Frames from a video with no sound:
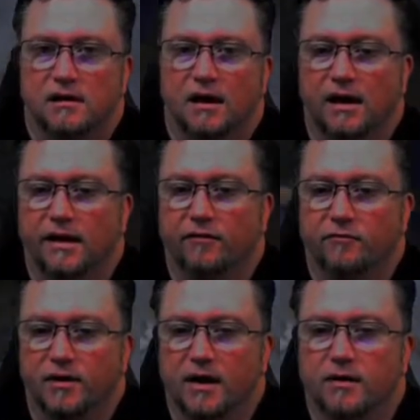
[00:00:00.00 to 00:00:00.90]
I have
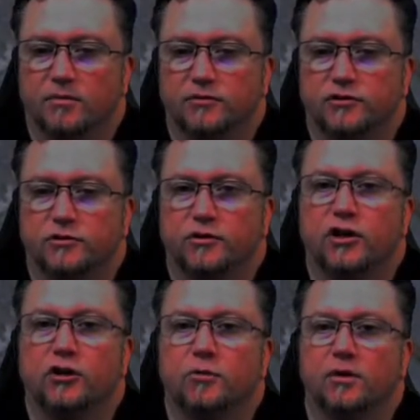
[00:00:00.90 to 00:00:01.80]
been able to
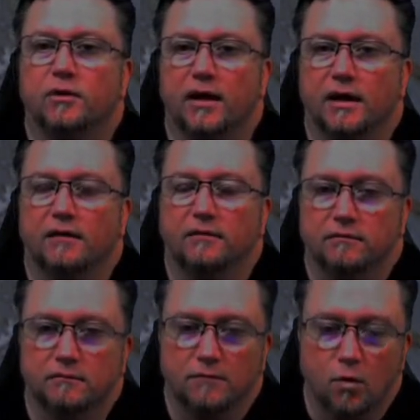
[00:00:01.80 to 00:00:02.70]
accumulate
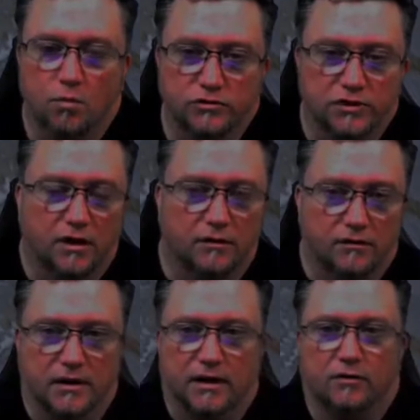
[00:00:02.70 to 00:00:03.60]
almost
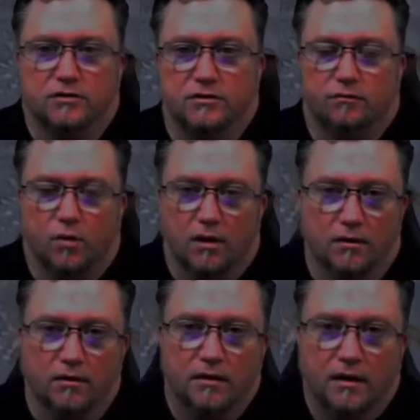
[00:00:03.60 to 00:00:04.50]
100 liters of
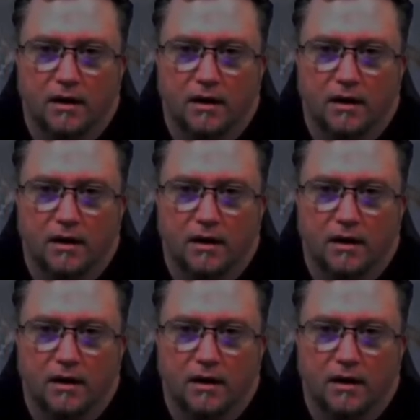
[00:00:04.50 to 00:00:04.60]
water.